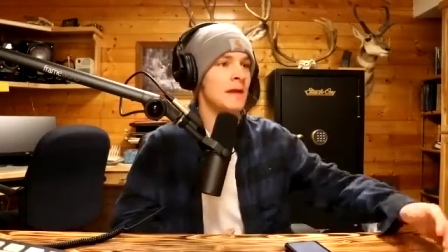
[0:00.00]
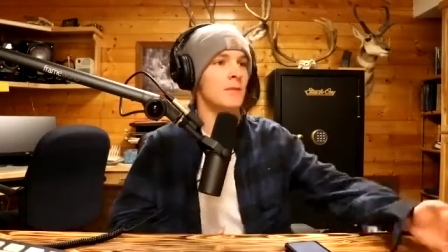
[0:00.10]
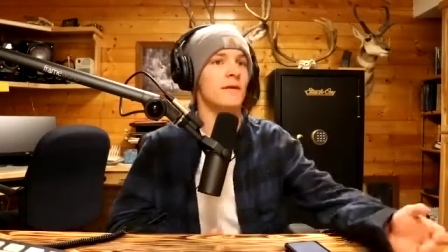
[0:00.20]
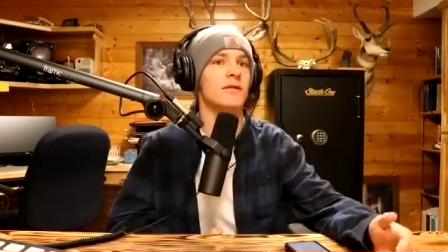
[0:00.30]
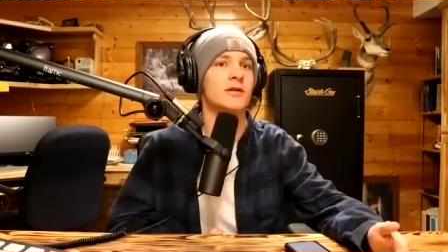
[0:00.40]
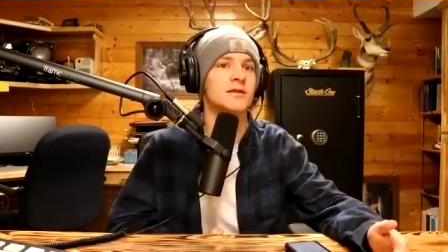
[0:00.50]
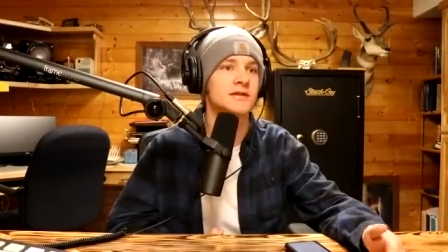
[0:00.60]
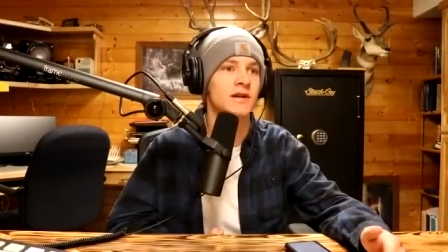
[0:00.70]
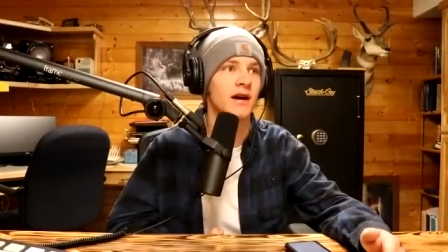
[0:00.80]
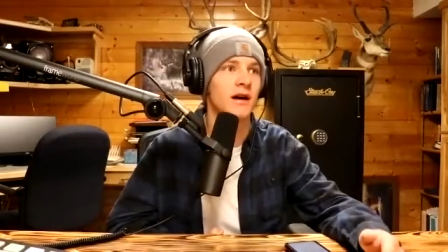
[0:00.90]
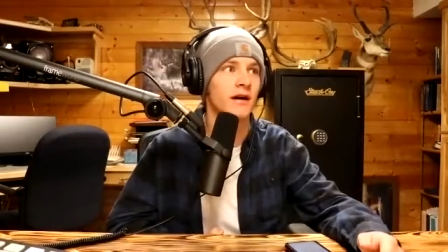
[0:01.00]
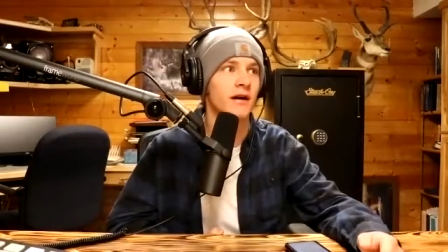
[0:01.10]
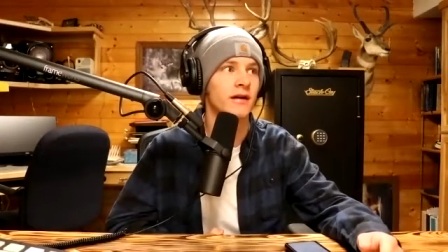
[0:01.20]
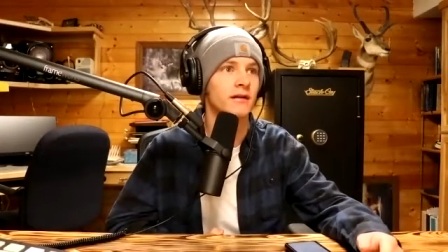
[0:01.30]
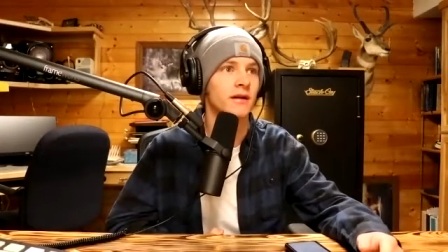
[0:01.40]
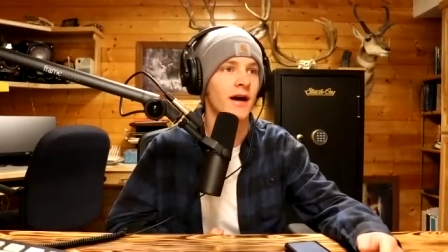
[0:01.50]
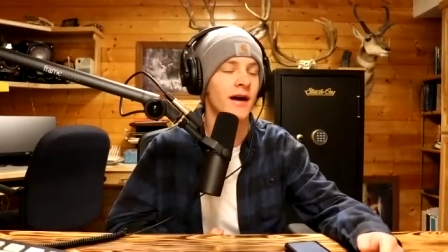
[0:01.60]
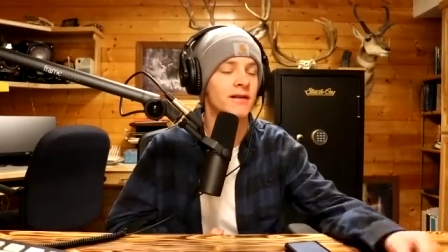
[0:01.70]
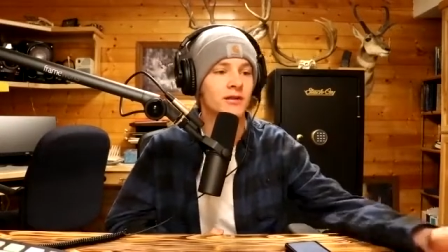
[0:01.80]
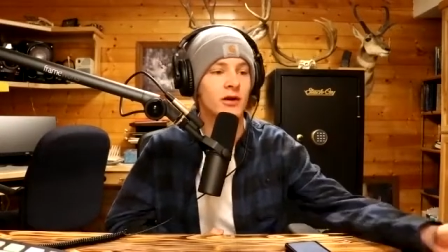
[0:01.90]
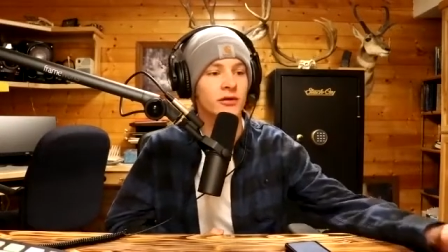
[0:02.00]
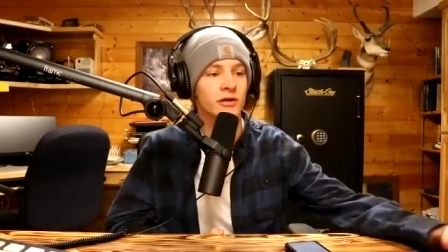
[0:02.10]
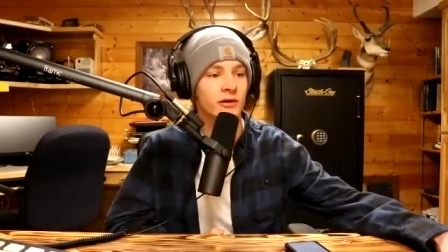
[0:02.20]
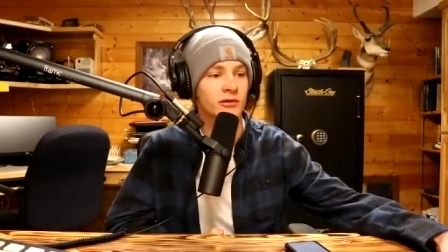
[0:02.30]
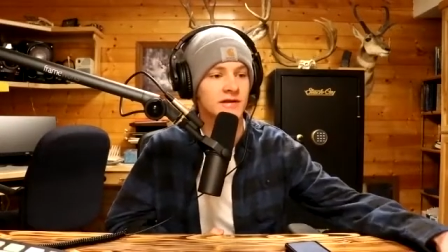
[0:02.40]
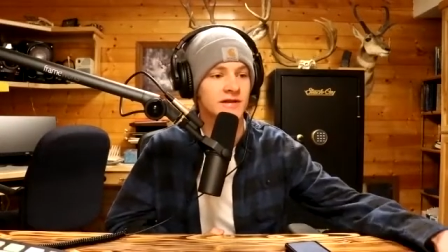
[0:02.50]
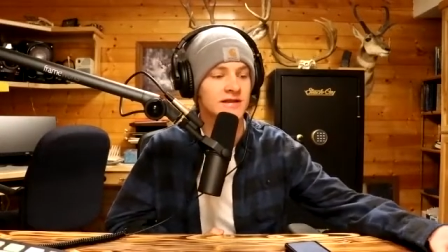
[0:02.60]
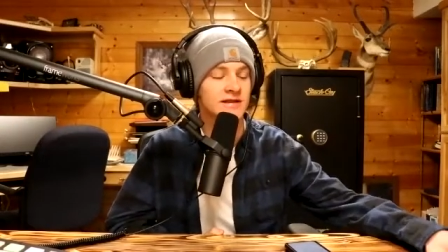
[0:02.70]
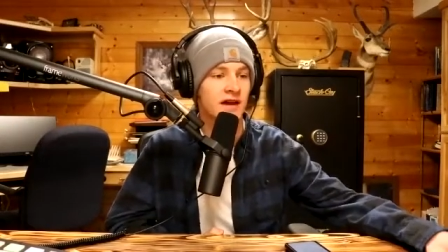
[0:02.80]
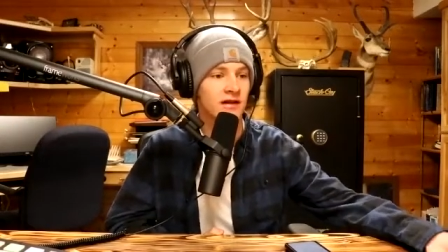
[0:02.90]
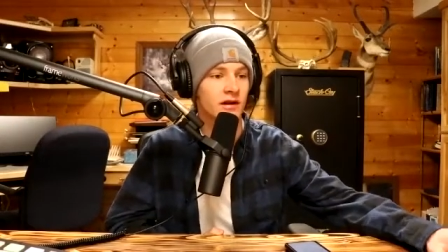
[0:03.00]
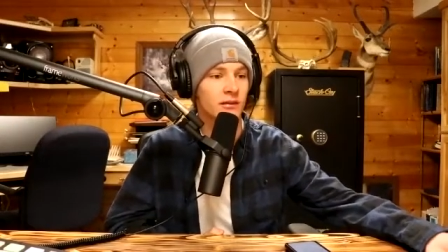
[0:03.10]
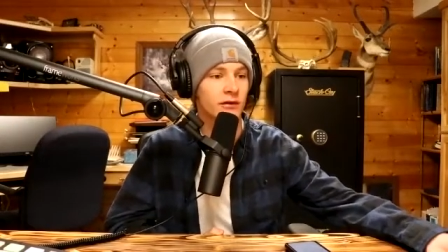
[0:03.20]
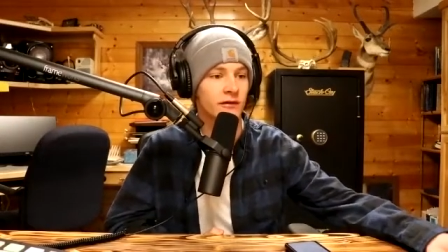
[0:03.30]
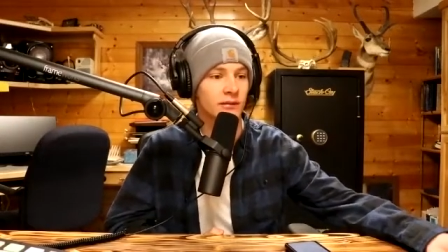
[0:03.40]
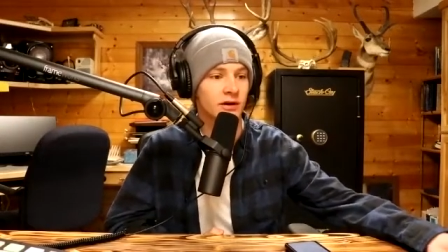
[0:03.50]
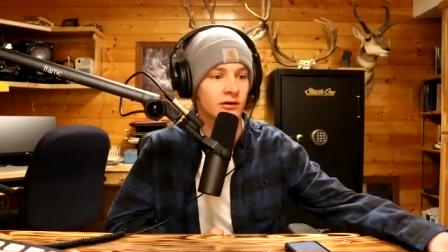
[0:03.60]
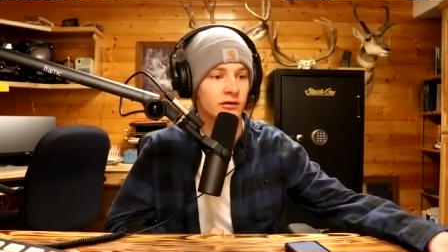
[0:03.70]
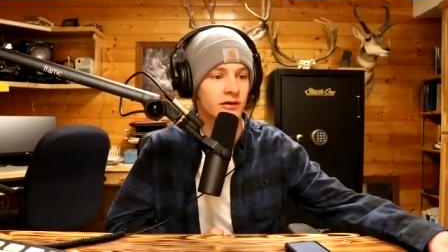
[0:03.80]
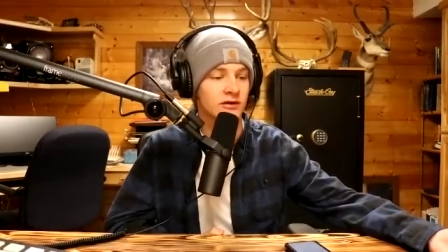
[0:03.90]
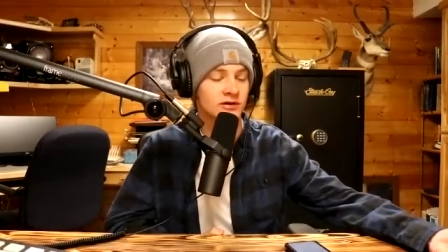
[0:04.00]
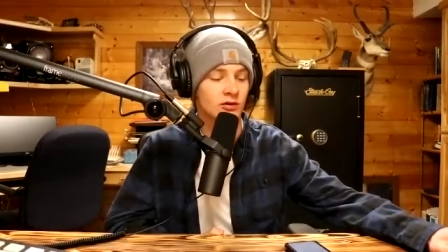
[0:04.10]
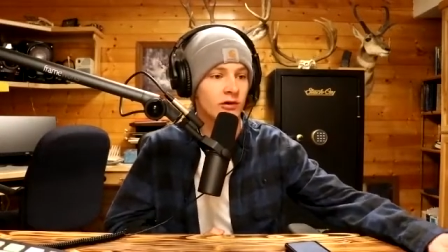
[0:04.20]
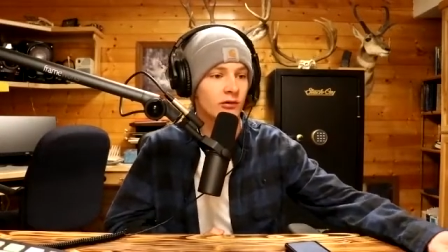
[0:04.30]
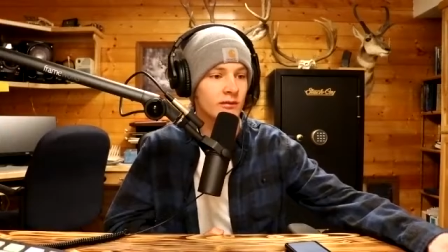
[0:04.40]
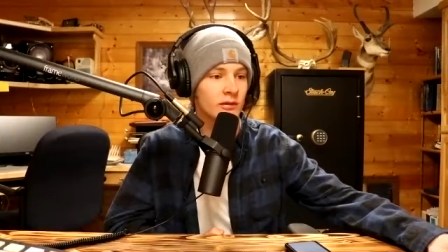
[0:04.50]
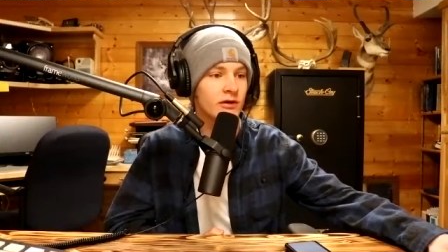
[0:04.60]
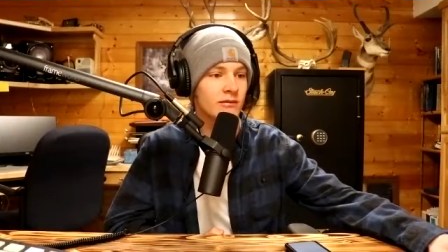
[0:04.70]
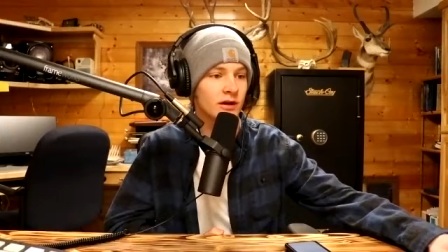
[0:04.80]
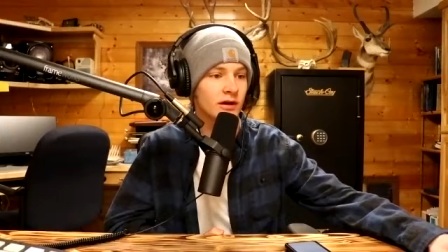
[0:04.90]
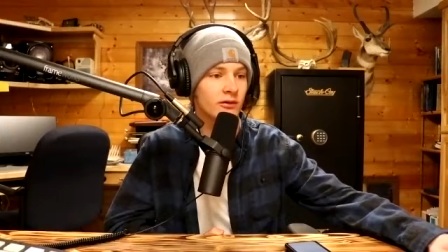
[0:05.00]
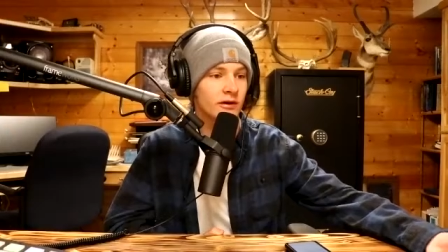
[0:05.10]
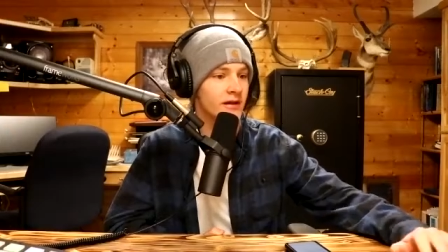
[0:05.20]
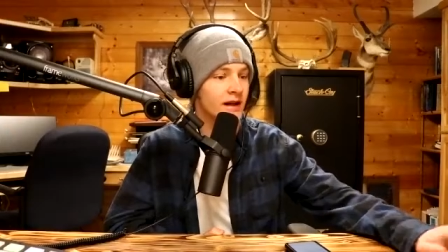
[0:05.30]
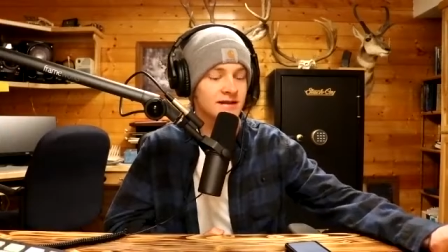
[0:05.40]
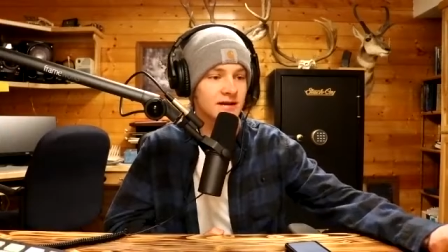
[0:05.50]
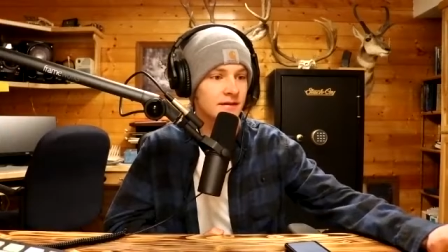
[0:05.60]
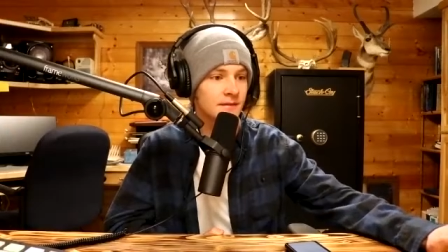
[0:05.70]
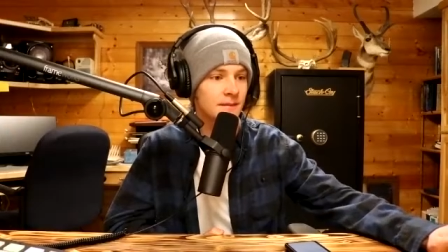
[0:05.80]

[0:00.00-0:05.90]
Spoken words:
But first, I didn't know that there was a set number of Bitcoin. There's 21 million Bitcoin and that's it?